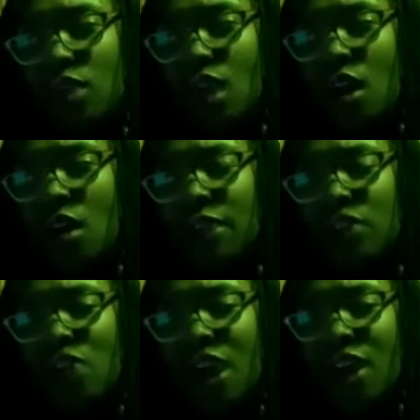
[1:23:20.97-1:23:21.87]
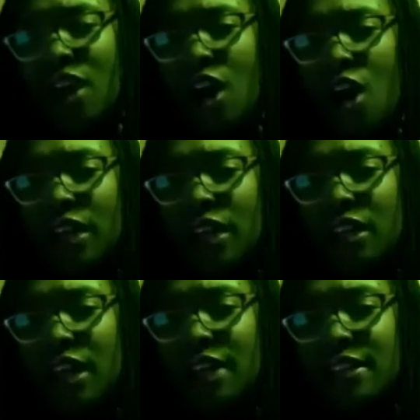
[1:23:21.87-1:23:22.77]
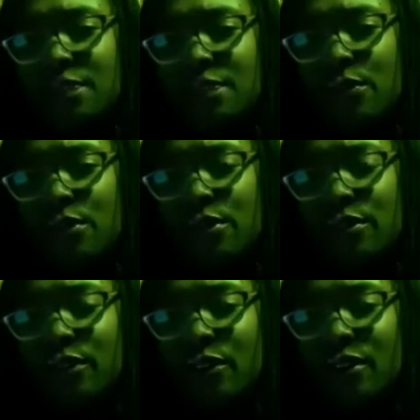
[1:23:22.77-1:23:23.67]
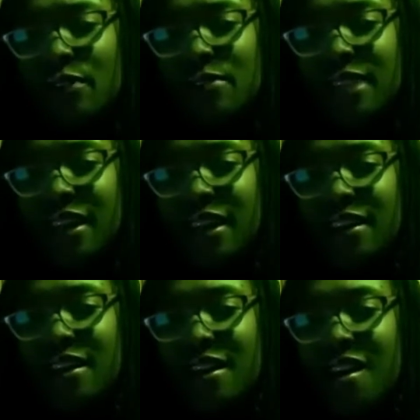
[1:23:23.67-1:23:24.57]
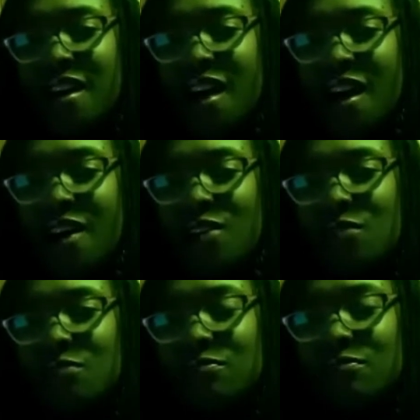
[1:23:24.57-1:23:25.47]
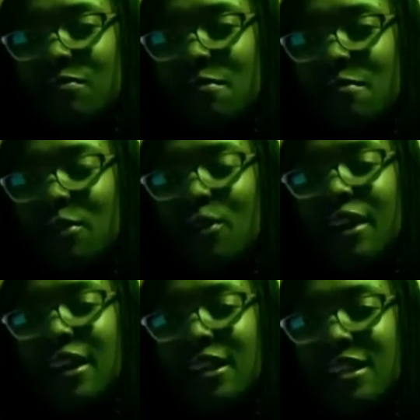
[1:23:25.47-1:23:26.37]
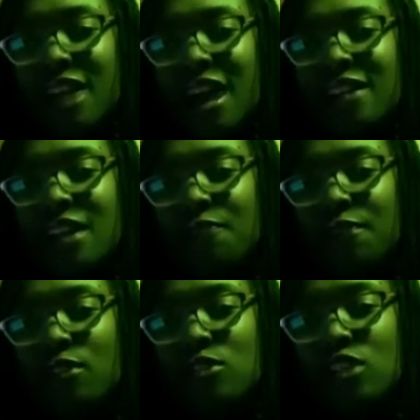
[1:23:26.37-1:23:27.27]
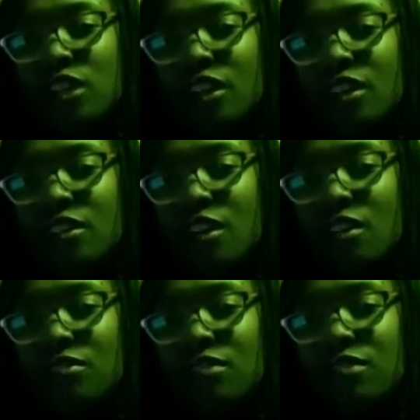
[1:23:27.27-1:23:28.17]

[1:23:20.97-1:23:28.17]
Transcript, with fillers: Um, they try to hold it in like this bull, you know what I'm saying? Um, but on the inside, they feel shit, you know.